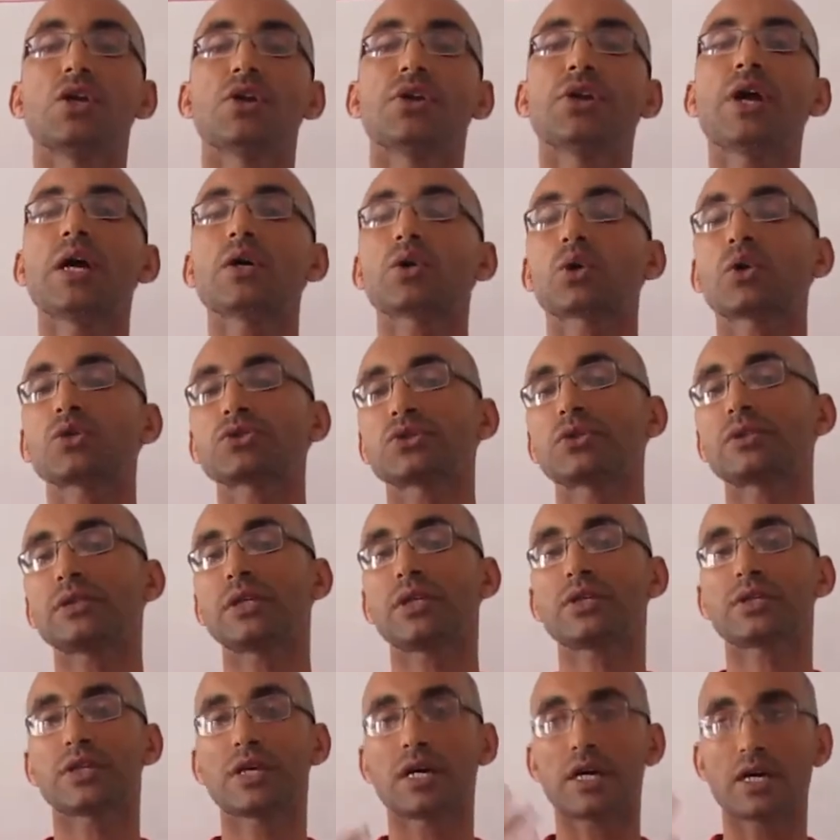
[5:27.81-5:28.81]
Now,
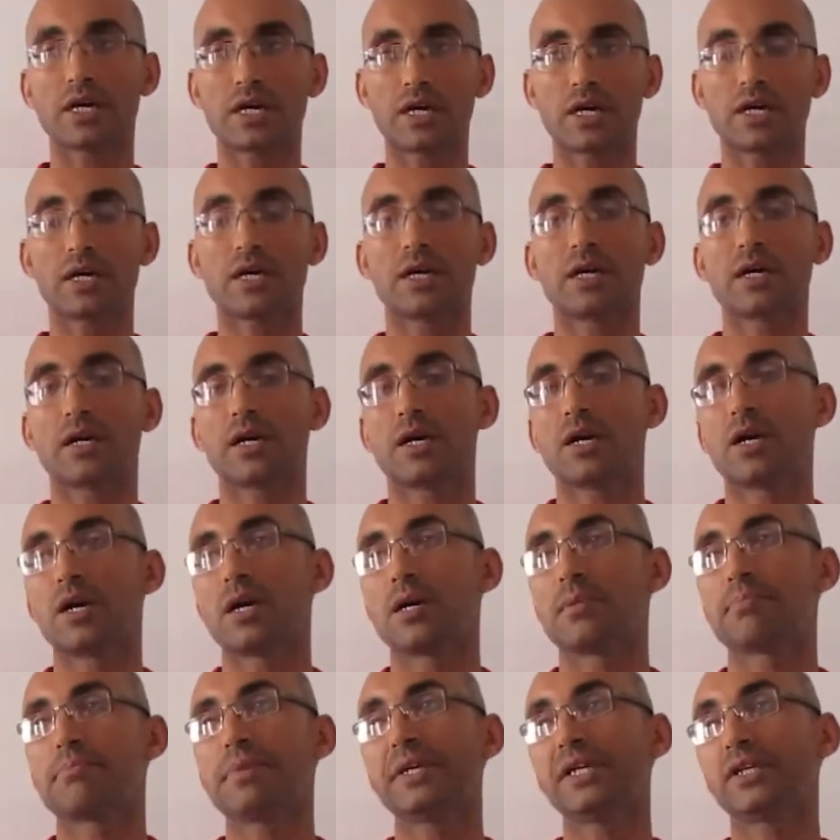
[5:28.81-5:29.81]
concerning
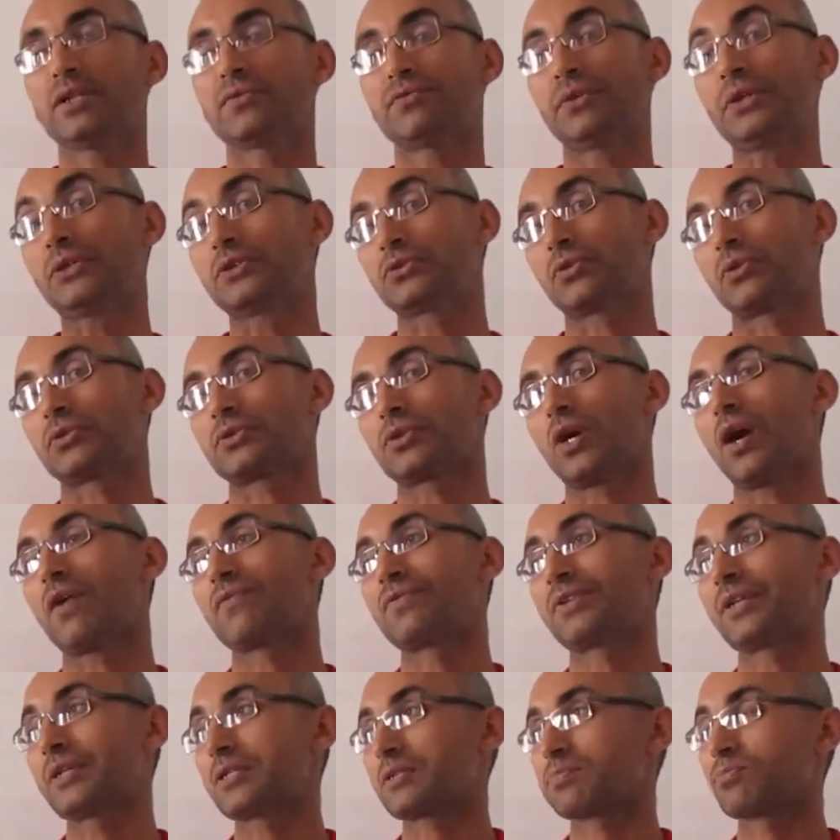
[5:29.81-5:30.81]
the main features
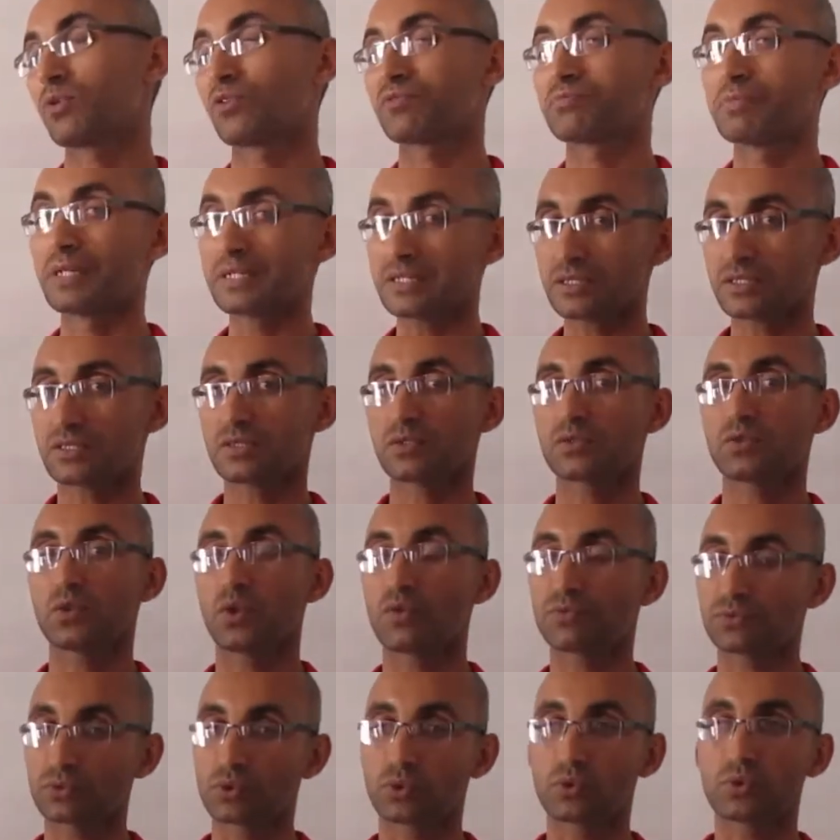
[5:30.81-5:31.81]
of this movement,
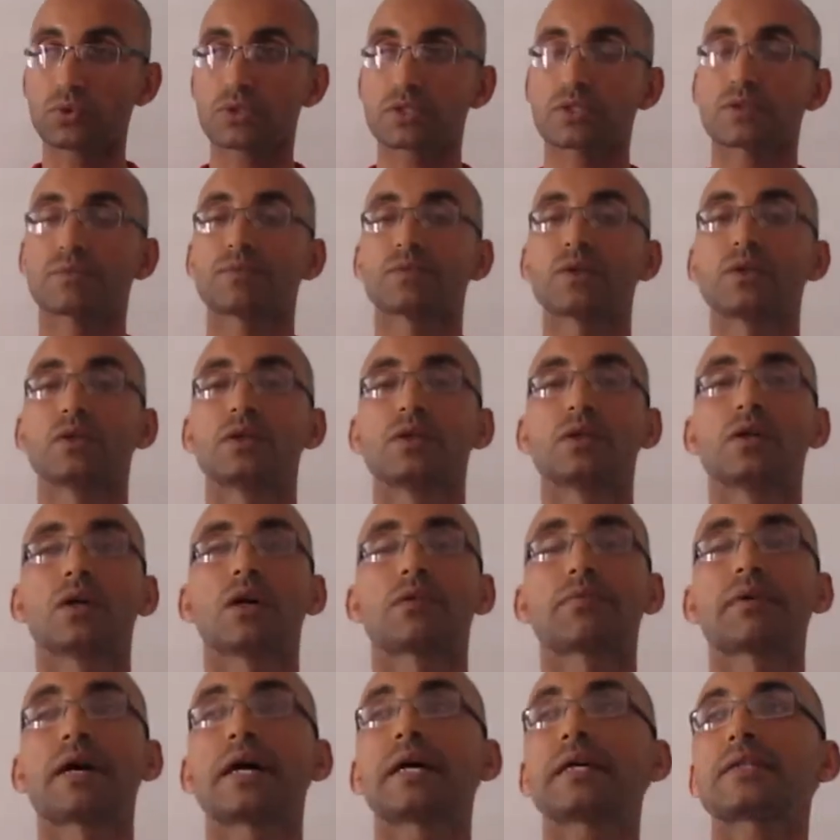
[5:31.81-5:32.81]
of course,
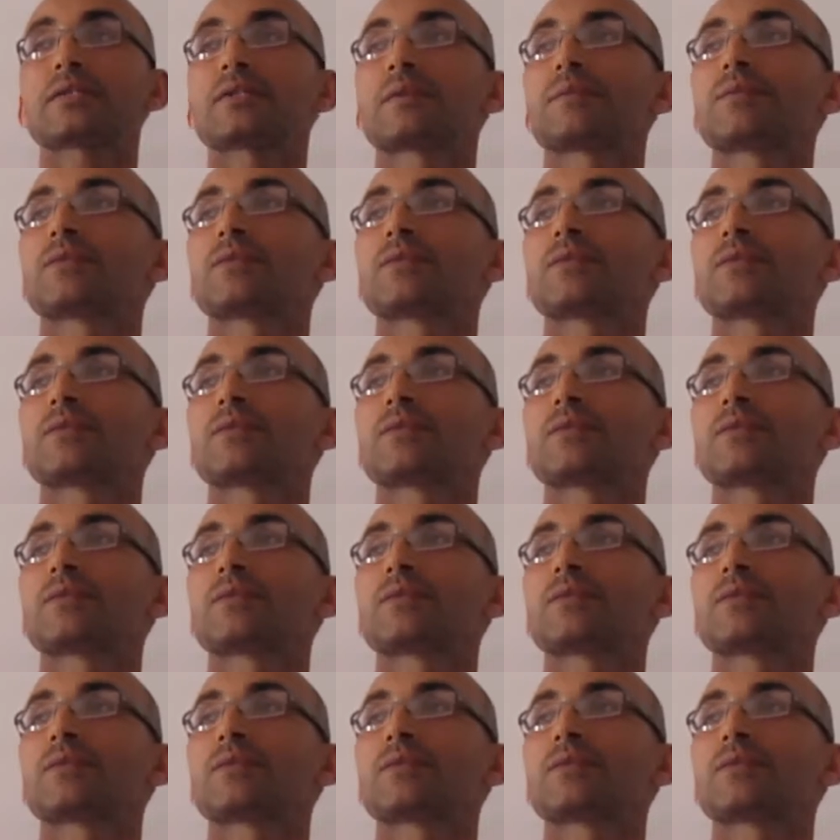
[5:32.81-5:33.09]
right?